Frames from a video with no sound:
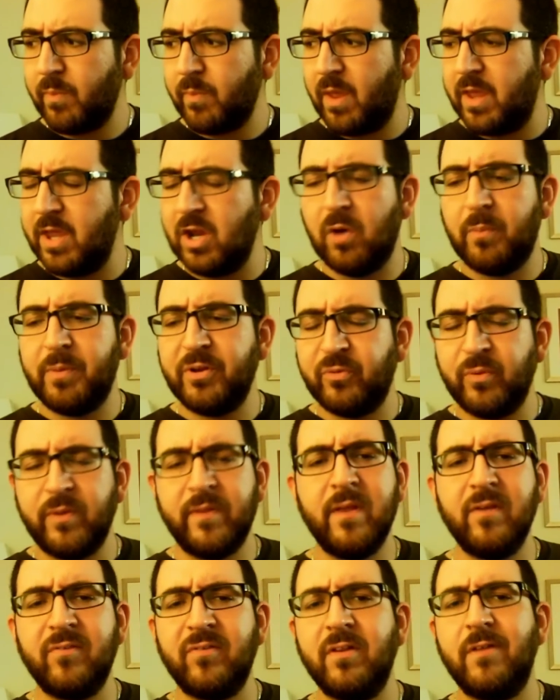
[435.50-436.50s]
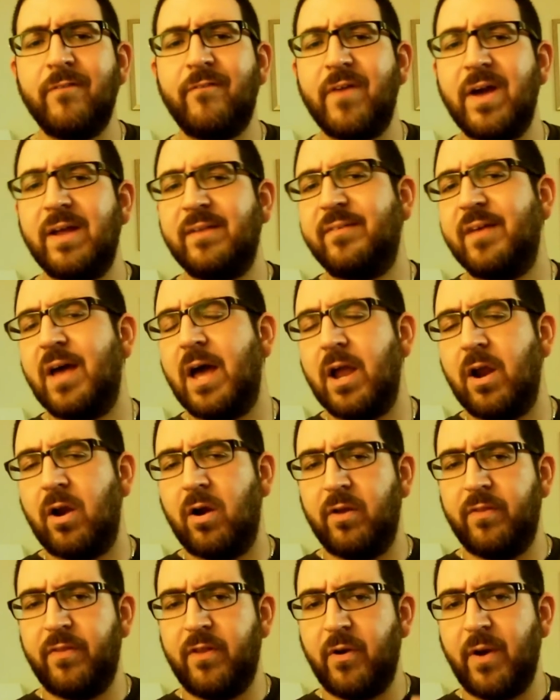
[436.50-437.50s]
You know, between this and the Fat
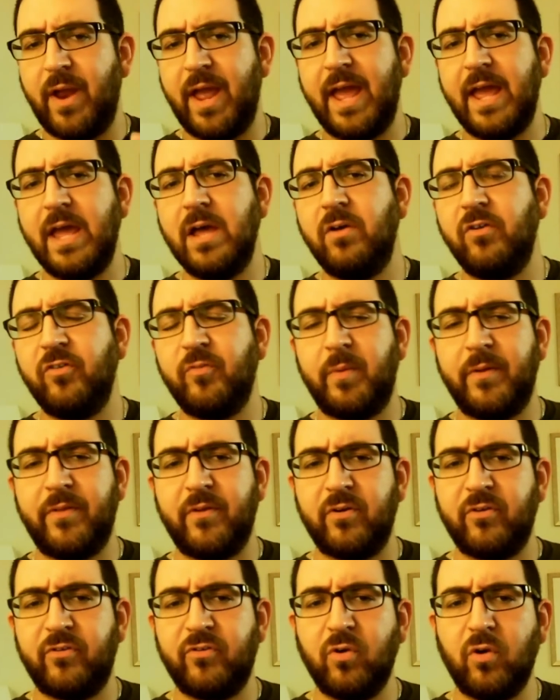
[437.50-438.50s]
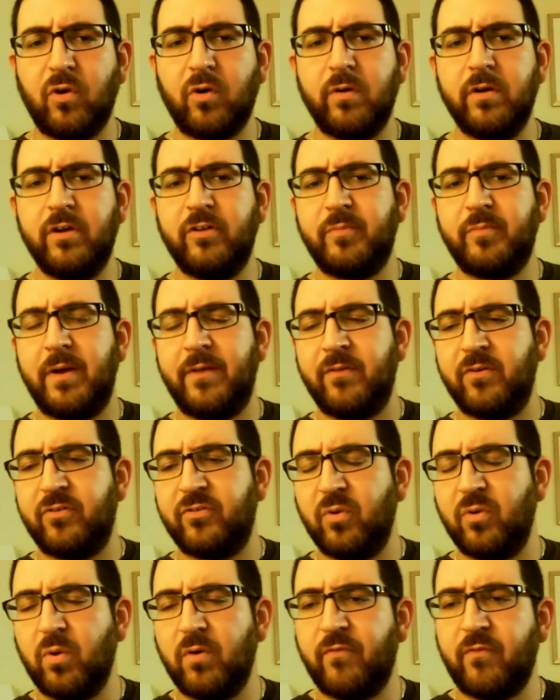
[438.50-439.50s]
Tire, they're ales, but they're so crisp and they're
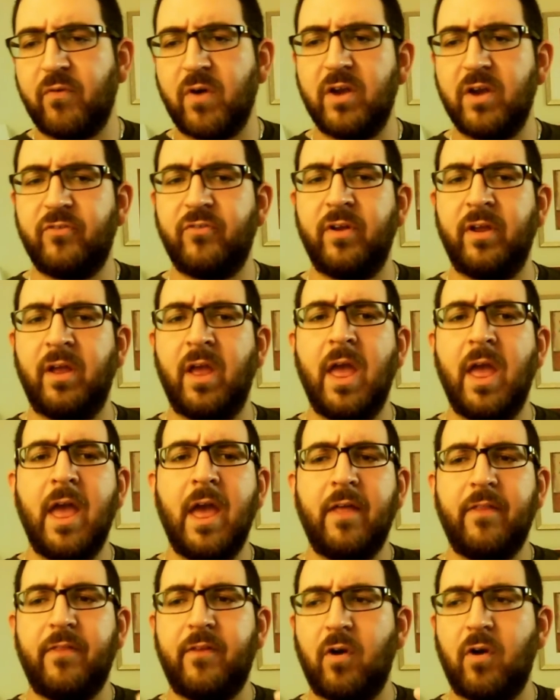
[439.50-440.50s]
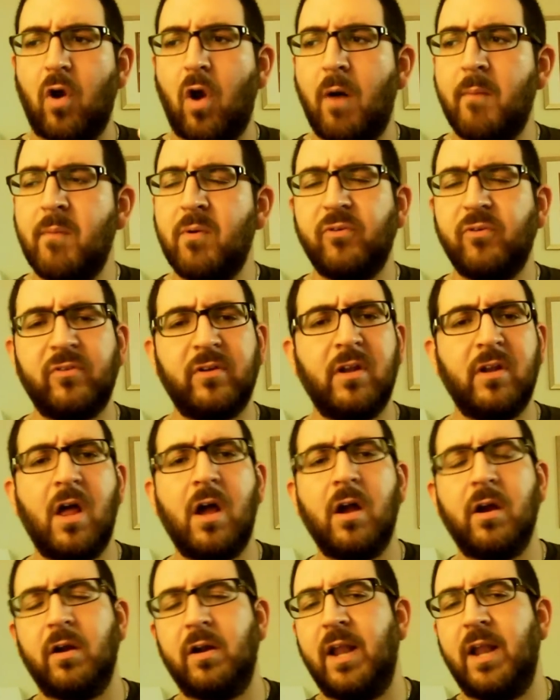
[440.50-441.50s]
so refreshing. They're almost
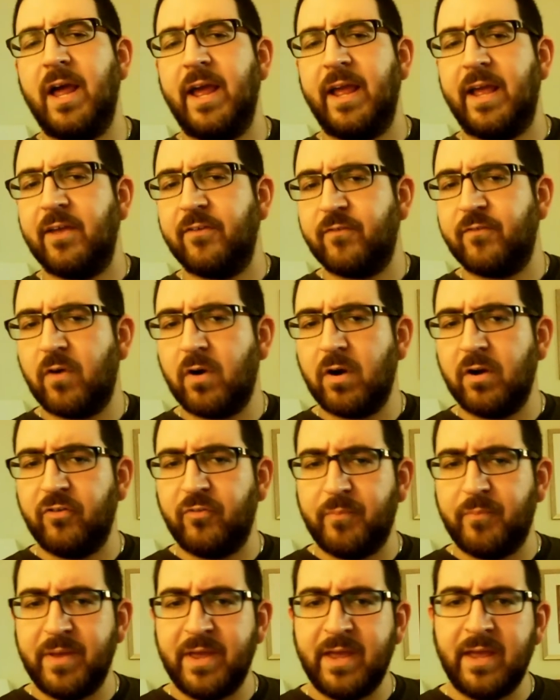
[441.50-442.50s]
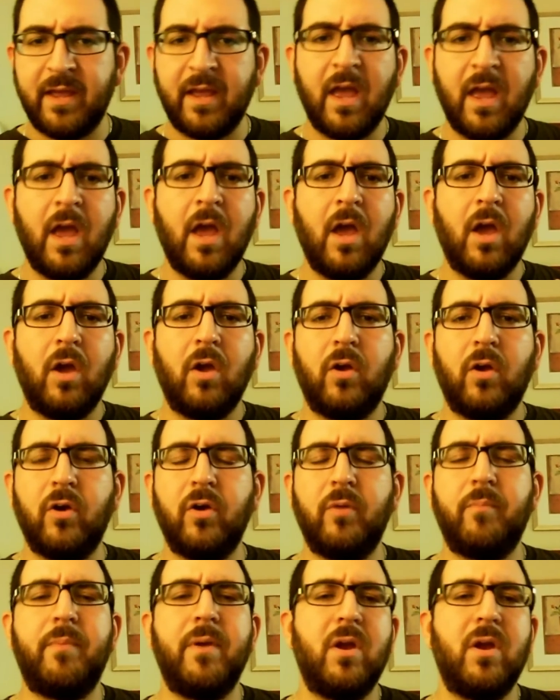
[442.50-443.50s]
lager-like as far as being
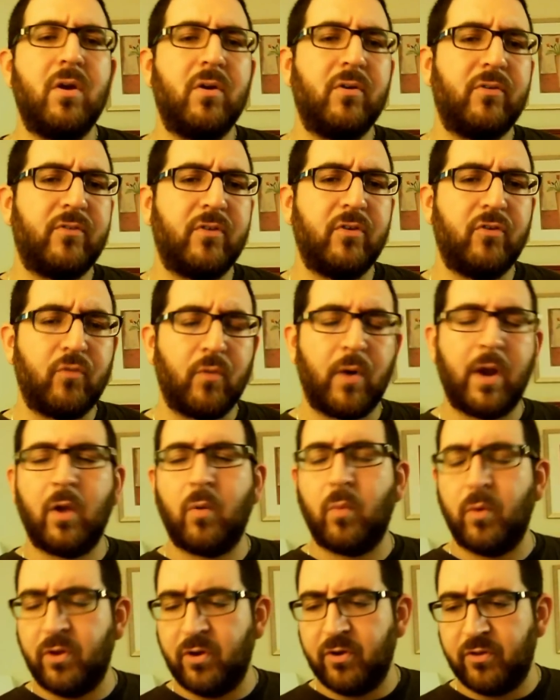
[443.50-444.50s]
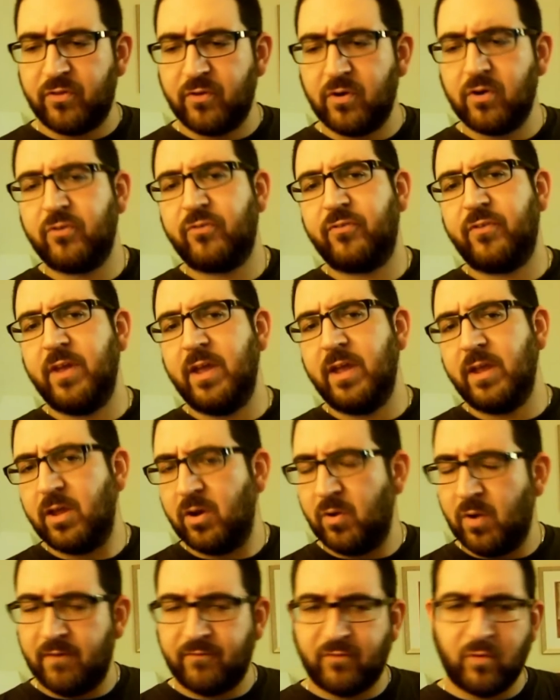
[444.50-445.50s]
good beers to drink when you're thirsty, you
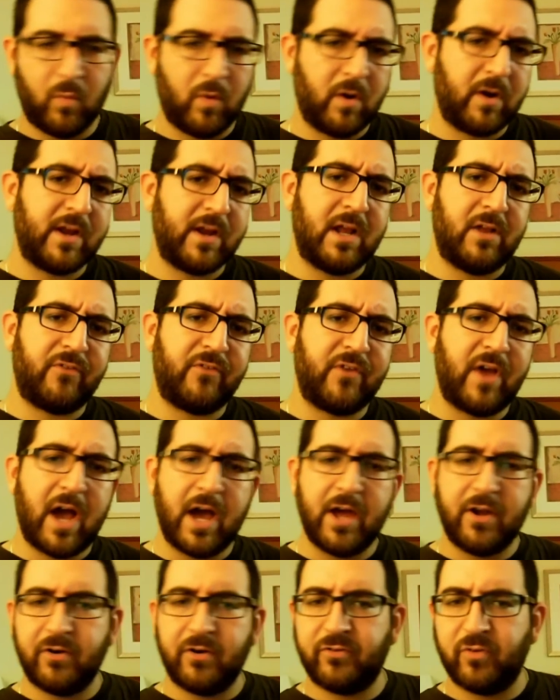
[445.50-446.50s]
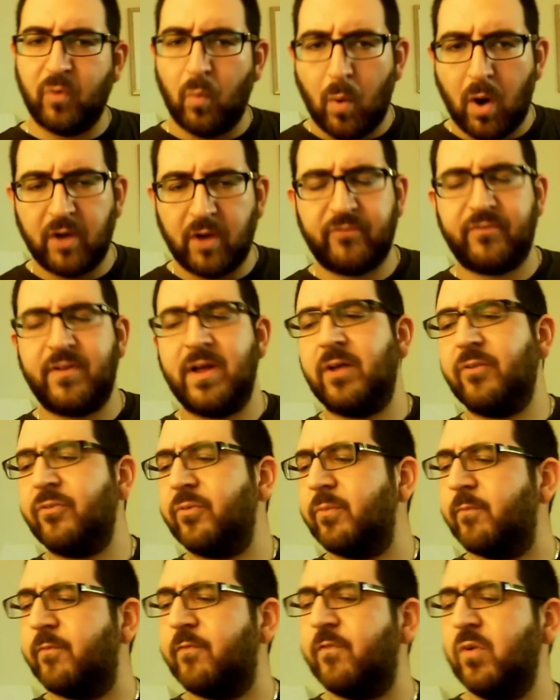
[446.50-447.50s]
know, after working outside or to wash down
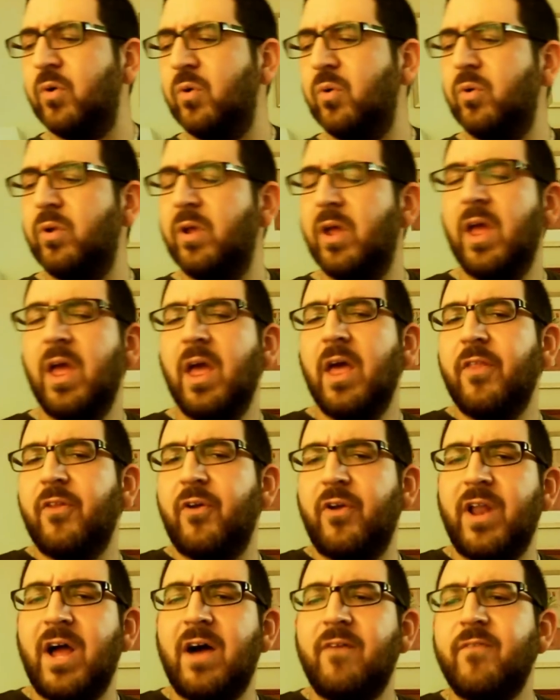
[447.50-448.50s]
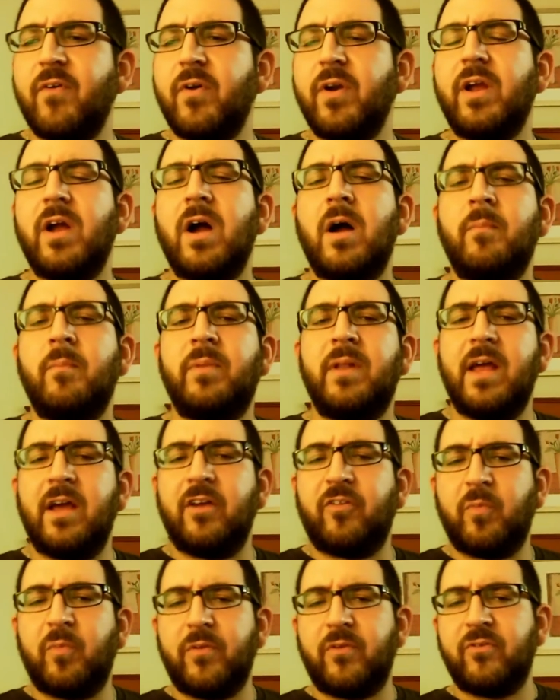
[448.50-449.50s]
some food. They're not very
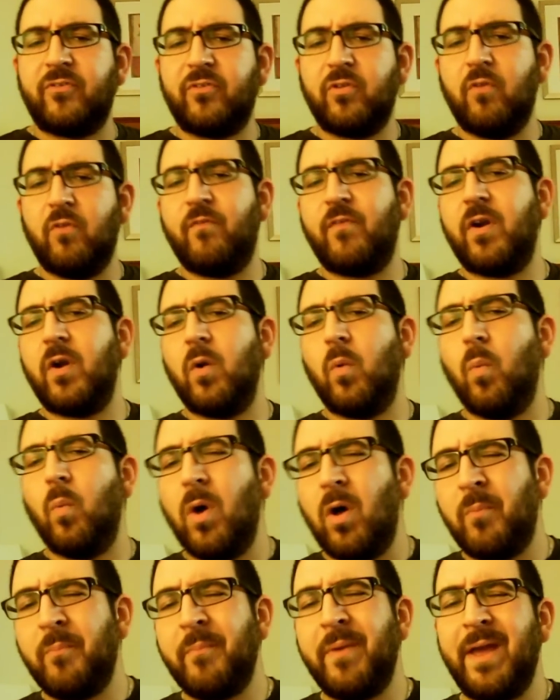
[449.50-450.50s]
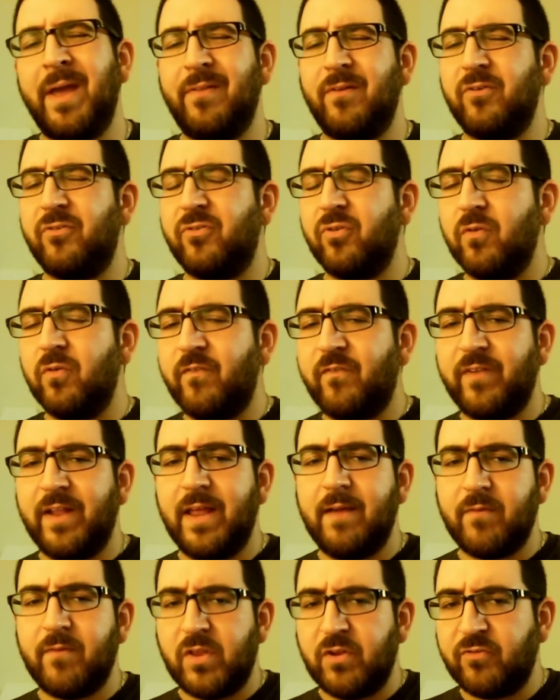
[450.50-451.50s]
complex, but they're still very well made. There's still
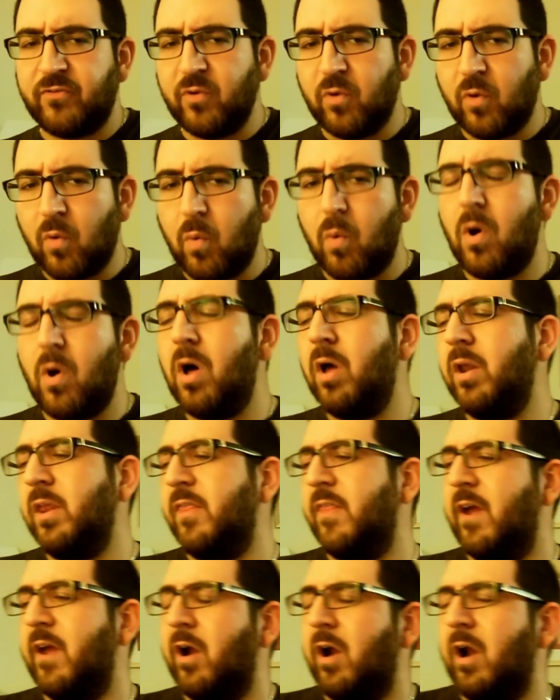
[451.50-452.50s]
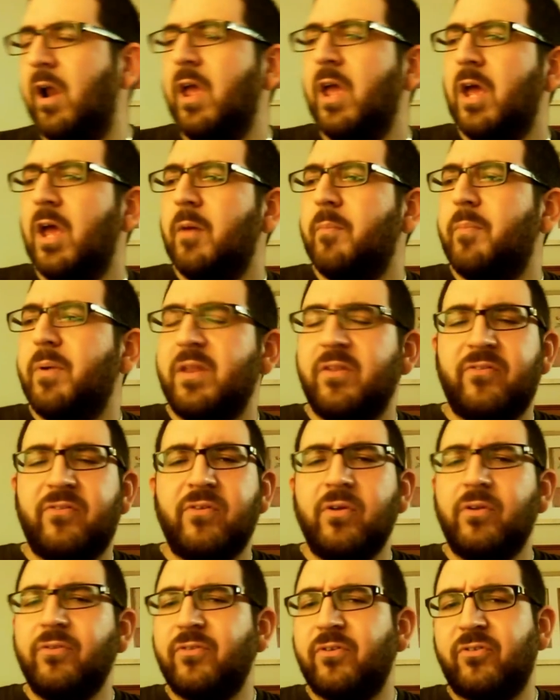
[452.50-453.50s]
flavor, there's still quality there, but it's
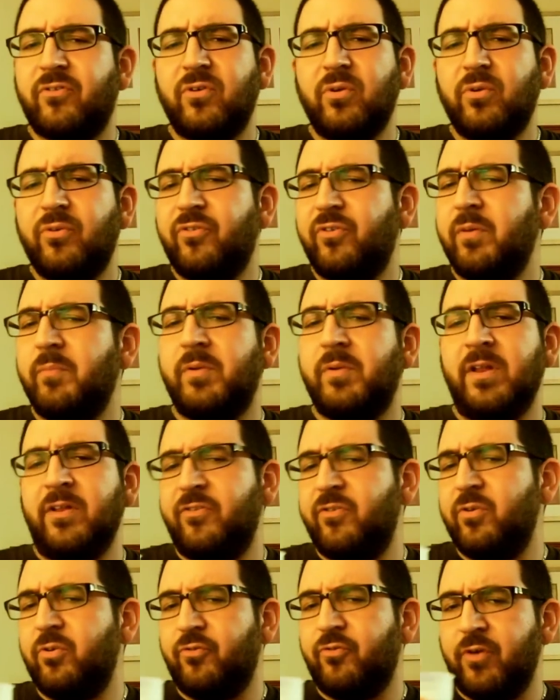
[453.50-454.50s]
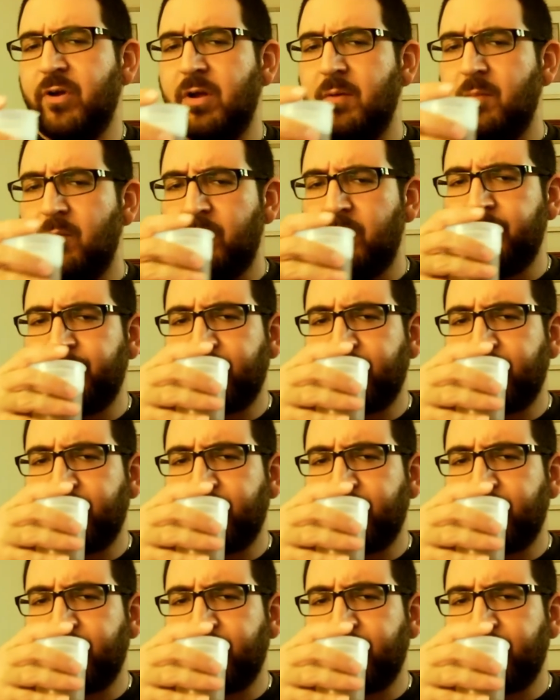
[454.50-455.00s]
still just so simple and so drinkable.